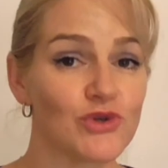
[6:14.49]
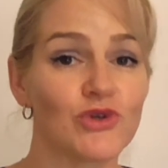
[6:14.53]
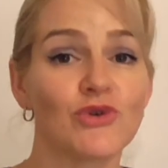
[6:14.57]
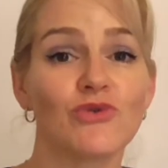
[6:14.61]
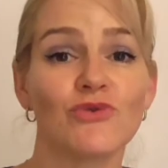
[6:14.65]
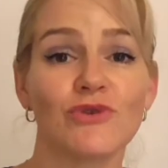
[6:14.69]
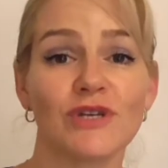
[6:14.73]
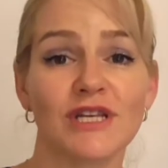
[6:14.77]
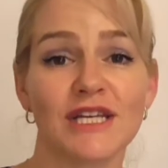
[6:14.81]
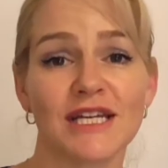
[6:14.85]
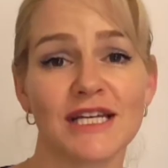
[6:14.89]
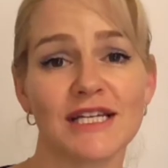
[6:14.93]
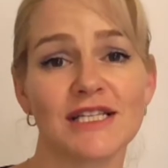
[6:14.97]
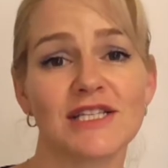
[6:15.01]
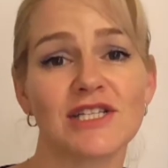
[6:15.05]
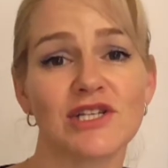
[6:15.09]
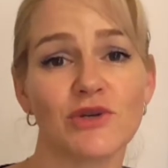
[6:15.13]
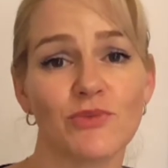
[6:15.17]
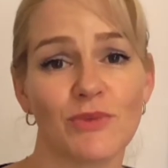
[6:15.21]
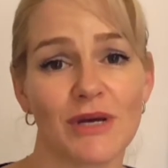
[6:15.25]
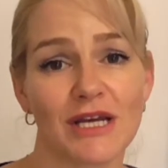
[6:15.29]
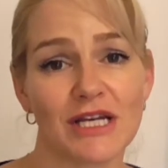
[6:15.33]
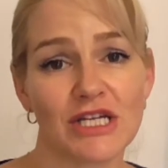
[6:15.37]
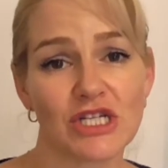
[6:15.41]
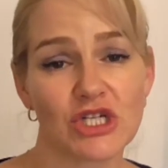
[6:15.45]
You need
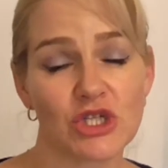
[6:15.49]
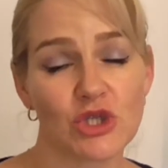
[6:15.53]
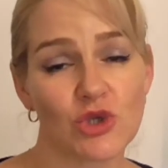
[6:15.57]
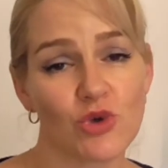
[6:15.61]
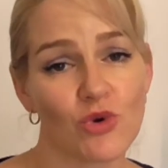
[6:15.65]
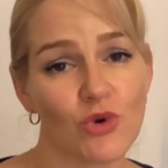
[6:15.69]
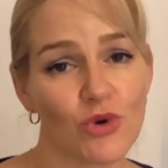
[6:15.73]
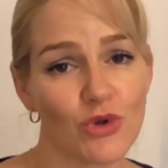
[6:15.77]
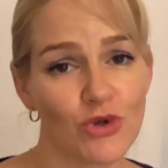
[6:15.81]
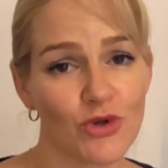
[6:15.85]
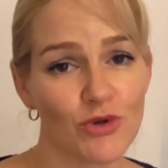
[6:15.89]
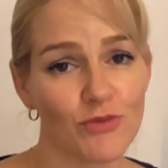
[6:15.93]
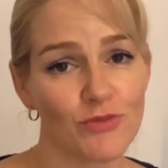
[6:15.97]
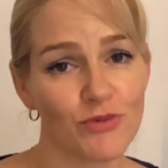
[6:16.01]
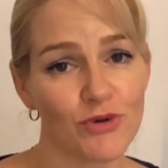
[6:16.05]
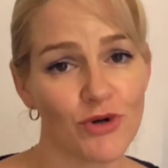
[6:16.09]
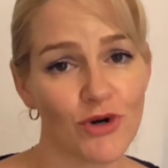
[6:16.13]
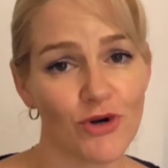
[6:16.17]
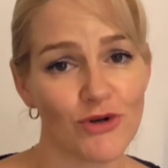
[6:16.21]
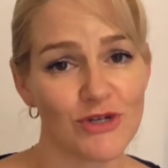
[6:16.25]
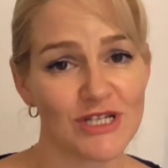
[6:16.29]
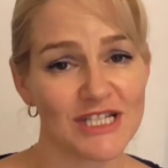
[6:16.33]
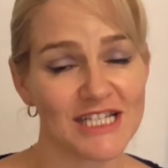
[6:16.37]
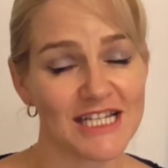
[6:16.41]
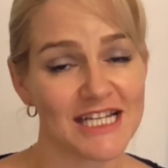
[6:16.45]
to make sure you
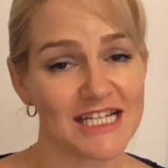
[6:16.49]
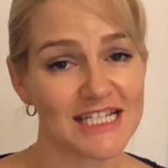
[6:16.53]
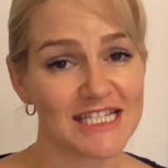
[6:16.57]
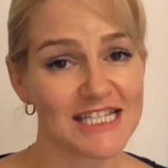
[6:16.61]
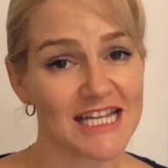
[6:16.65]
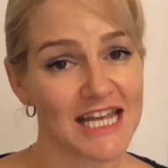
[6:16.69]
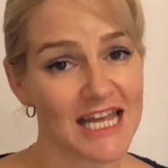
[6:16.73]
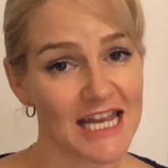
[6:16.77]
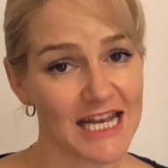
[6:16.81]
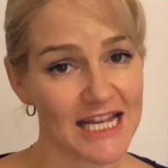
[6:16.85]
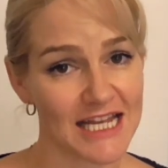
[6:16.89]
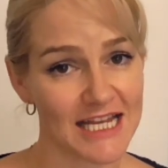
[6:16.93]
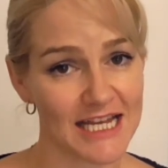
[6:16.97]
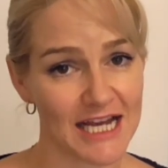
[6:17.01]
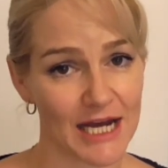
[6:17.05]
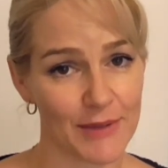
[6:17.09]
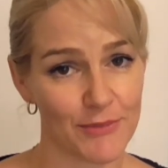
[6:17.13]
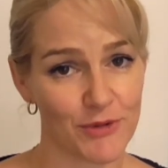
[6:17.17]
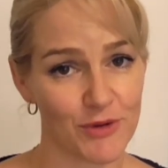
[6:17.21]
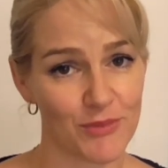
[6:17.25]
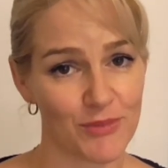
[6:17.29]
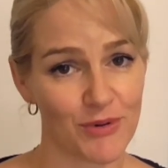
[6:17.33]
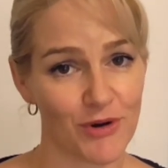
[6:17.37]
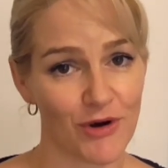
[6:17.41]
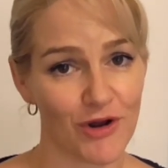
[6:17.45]
process any
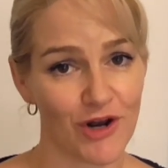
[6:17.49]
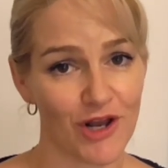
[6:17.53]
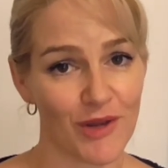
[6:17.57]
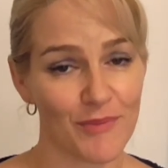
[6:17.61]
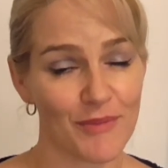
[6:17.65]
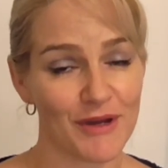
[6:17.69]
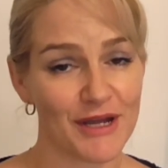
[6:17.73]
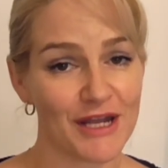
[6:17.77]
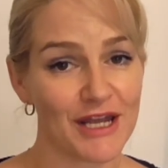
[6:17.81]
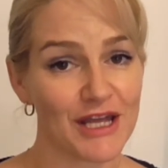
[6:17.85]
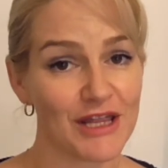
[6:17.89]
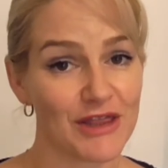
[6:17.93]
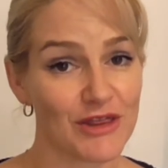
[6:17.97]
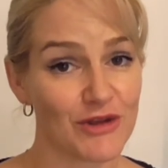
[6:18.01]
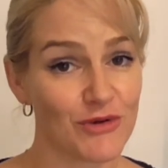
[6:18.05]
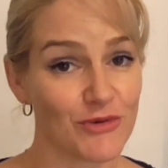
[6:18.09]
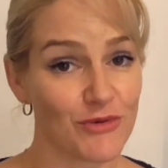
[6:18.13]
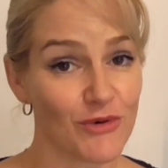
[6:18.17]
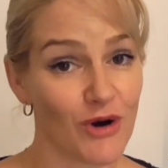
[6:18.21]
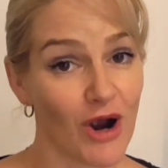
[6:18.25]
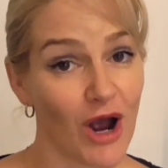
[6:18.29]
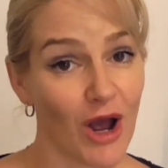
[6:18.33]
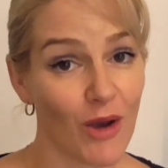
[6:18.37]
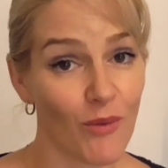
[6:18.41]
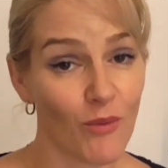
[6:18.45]
gum or polymer in the
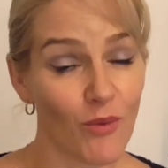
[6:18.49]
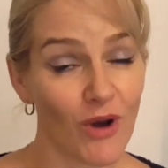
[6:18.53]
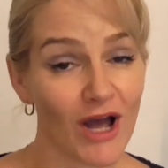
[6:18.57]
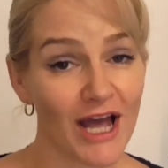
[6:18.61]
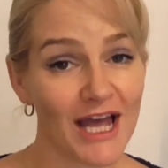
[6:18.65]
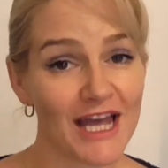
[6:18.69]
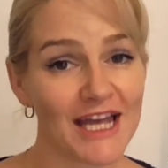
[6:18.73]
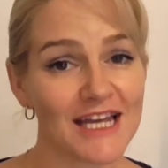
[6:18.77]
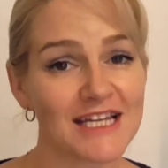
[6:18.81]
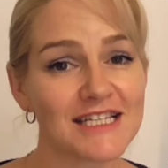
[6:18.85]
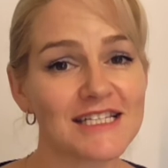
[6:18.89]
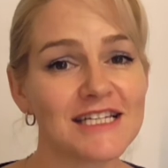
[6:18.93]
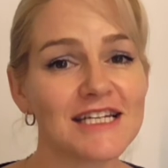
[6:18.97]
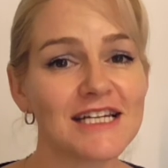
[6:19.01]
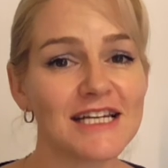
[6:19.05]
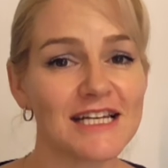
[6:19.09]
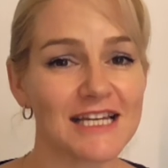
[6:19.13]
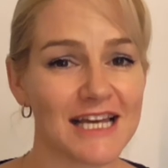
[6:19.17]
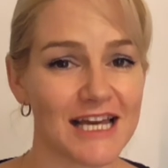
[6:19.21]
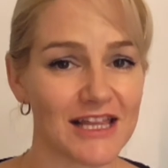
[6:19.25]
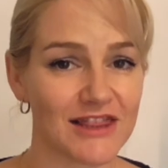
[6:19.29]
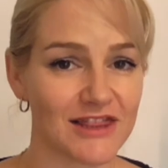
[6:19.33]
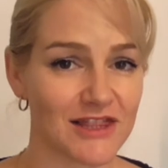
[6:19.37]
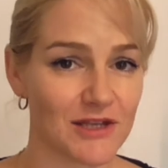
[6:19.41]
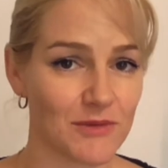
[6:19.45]
right way to
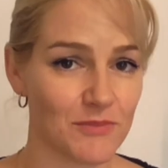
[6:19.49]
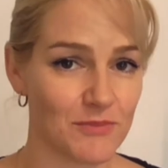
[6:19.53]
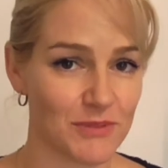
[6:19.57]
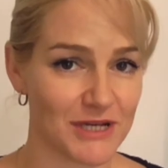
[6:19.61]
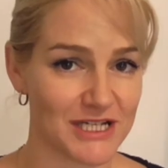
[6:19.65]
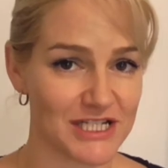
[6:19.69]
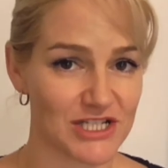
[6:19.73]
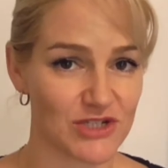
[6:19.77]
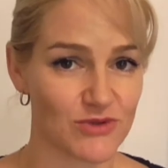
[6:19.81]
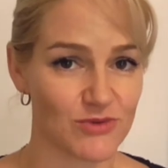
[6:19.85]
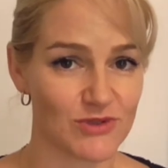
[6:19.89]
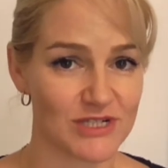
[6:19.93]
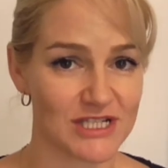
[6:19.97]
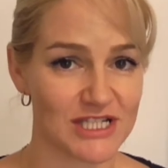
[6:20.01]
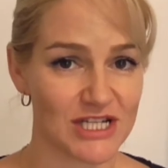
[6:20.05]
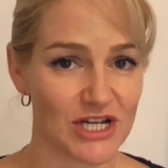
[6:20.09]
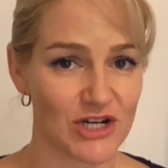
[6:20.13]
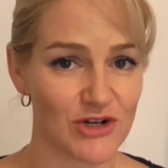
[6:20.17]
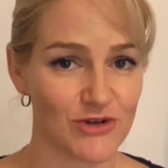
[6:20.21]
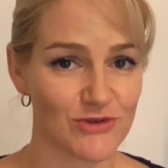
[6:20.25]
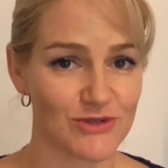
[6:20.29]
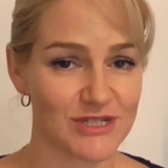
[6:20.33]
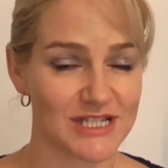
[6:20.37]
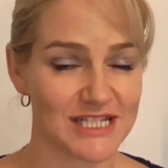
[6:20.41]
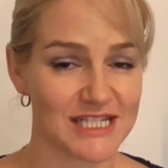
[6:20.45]
get the best
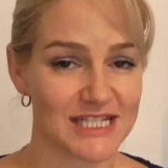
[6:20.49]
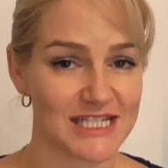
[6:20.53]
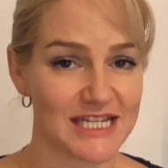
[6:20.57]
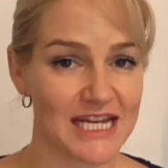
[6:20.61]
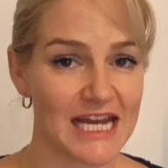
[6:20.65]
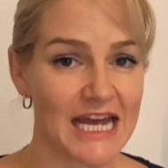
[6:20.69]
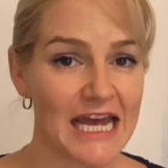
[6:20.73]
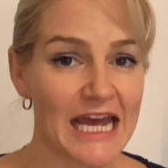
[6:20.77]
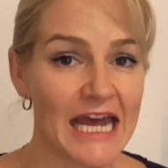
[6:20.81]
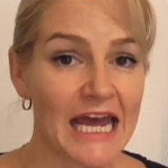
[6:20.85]
results.